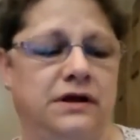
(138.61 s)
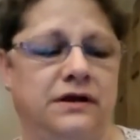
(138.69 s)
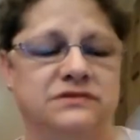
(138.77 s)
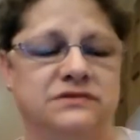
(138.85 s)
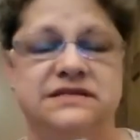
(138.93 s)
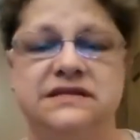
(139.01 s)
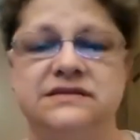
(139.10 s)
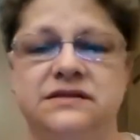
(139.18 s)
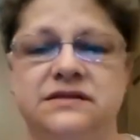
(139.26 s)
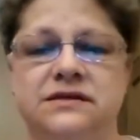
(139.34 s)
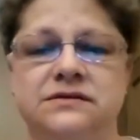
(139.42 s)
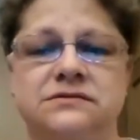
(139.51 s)

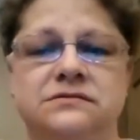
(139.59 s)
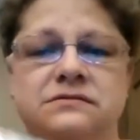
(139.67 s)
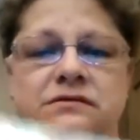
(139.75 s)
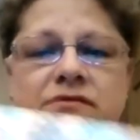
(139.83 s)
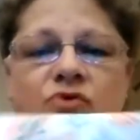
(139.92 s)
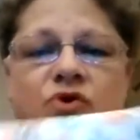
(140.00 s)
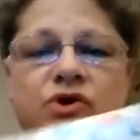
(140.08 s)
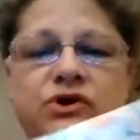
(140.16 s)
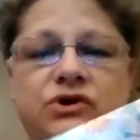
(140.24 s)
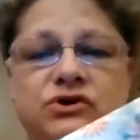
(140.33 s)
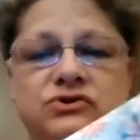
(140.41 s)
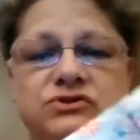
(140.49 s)
season is, or you
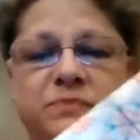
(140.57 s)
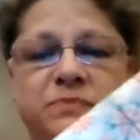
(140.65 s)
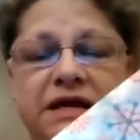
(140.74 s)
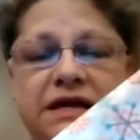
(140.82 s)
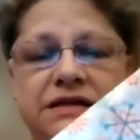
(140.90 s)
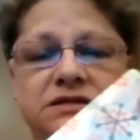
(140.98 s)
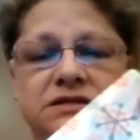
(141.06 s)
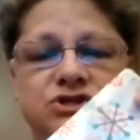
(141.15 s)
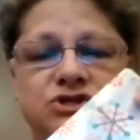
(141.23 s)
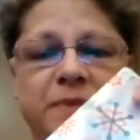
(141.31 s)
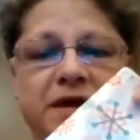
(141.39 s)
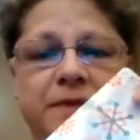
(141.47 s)
can use plain
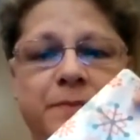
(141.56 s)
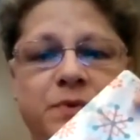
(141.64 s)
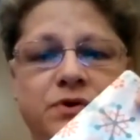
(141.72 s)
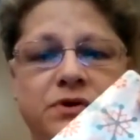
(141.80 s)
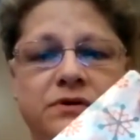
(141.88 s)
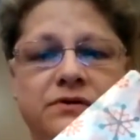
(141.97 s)
tissue paper.